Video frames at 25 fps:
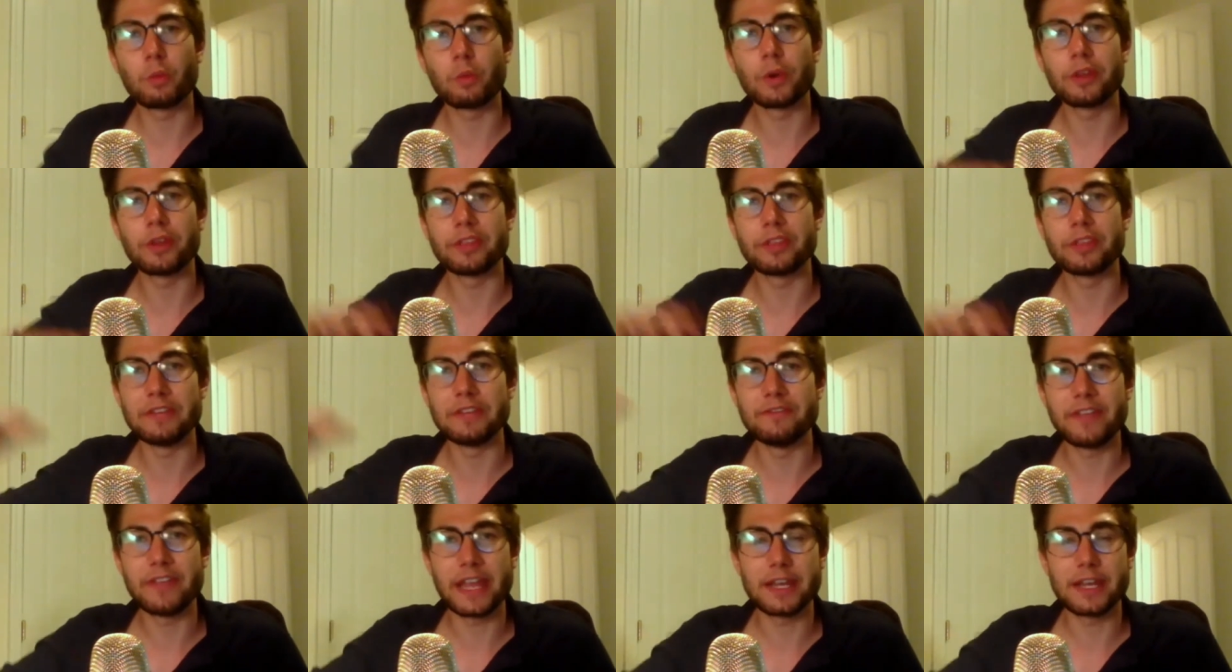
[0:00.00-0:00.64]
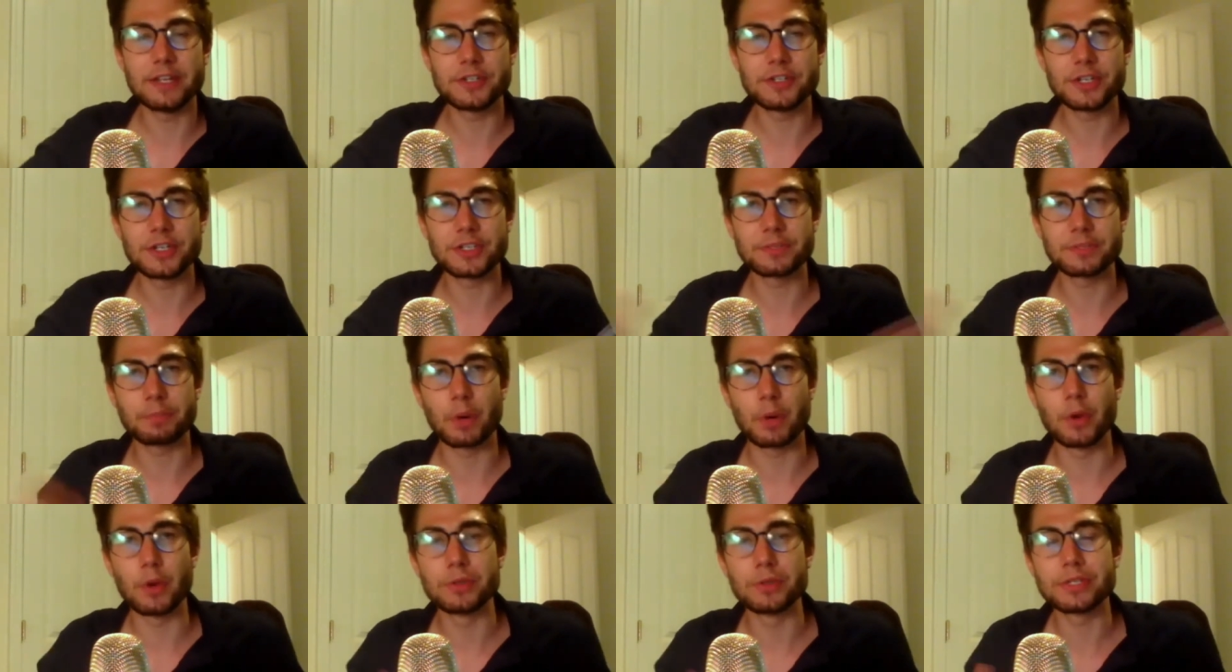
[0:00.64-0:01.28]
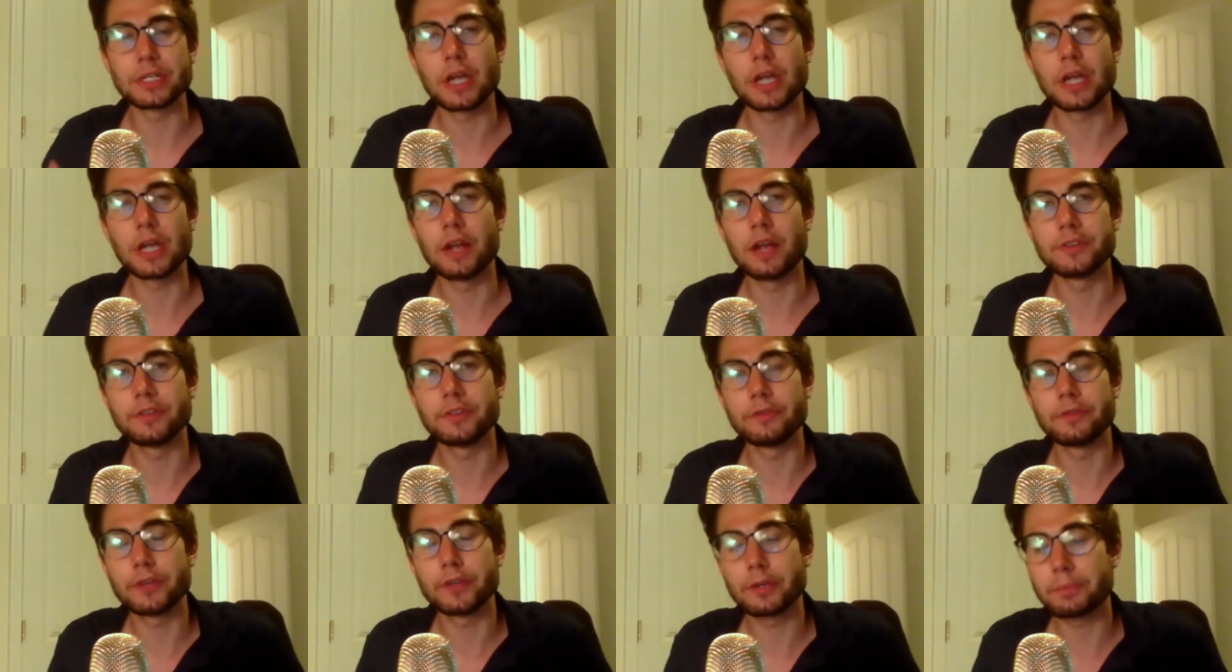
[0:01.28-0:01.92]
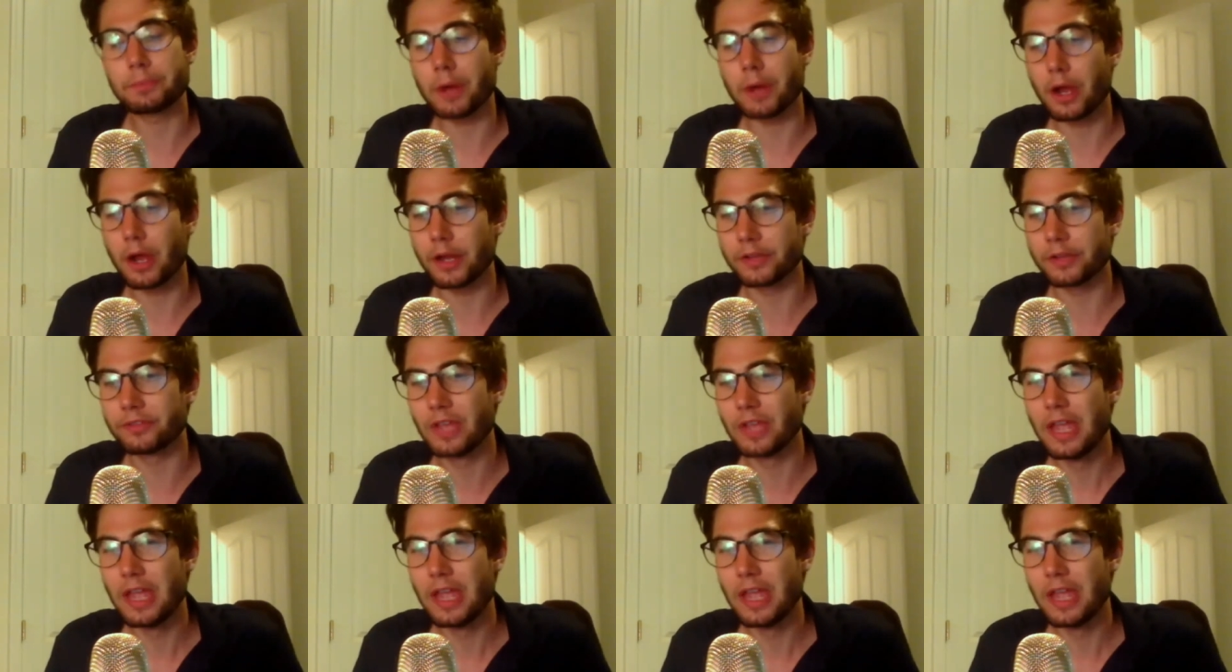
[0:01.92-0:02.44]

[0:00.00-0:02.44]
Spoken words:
What are the advantages, pros and cons of their products?